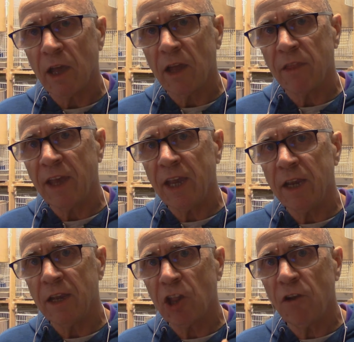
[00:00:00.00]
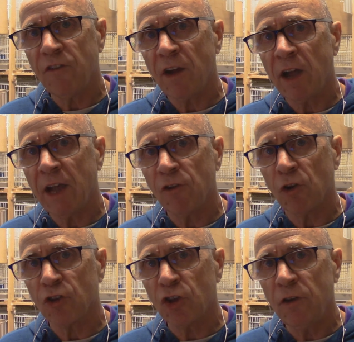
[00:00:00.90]
they so far have
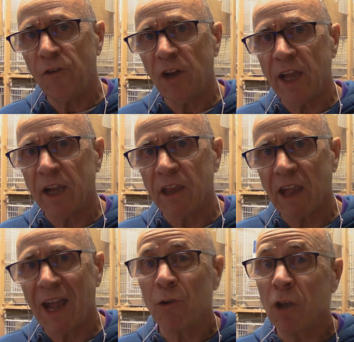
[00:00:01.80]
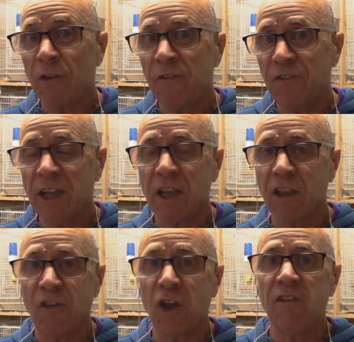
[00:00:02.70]
got 2 full eggs out of, I think it's
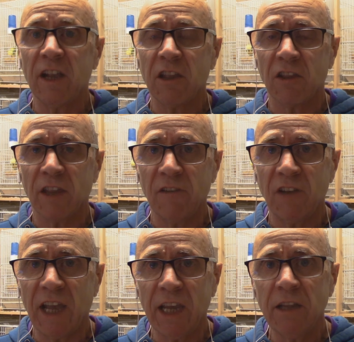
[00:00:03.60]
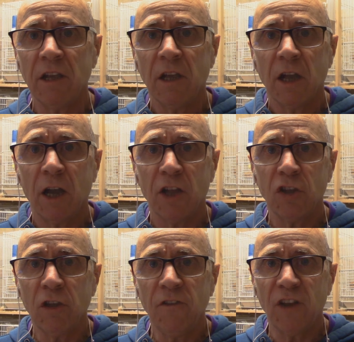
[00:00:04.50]
5 eggs that they've laid.
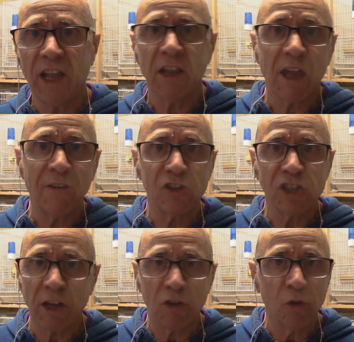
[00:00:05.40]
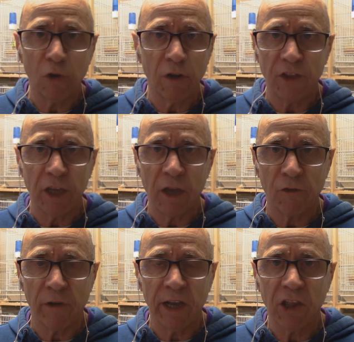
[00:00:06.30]
2 full eggs. I haven't checked all of the
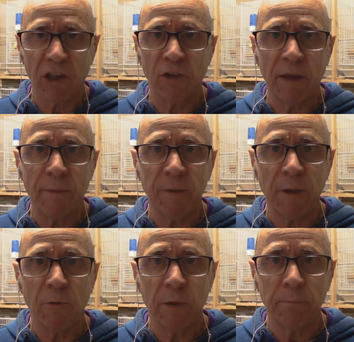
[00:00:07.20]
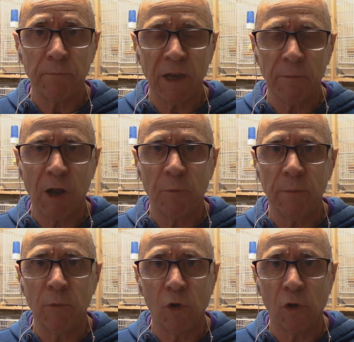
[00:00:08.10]
other eggs, so there may well be
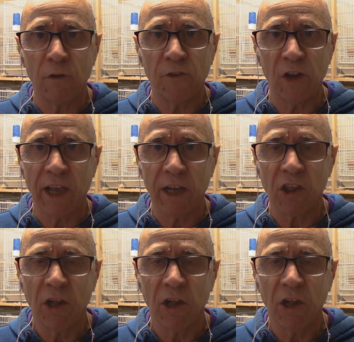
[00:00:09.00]
more full eggs.